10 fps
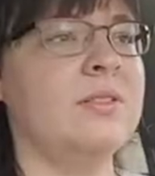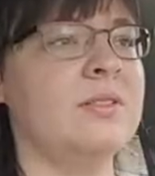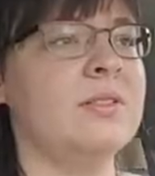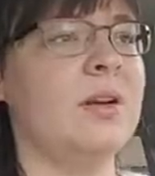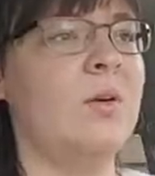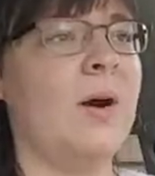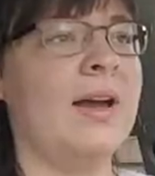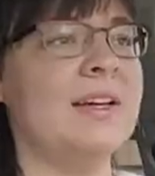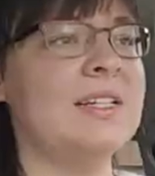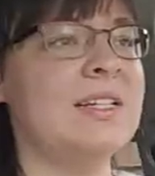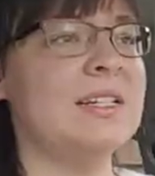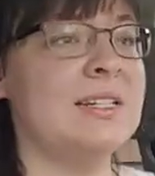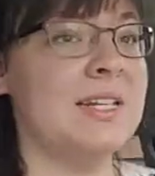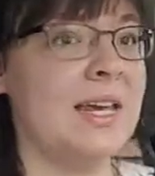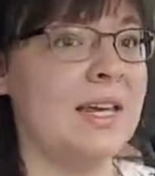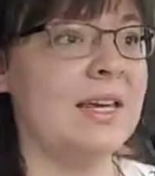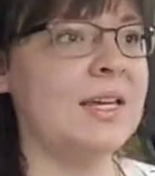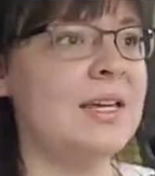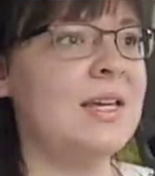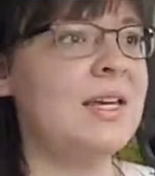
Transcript: just a quiet day,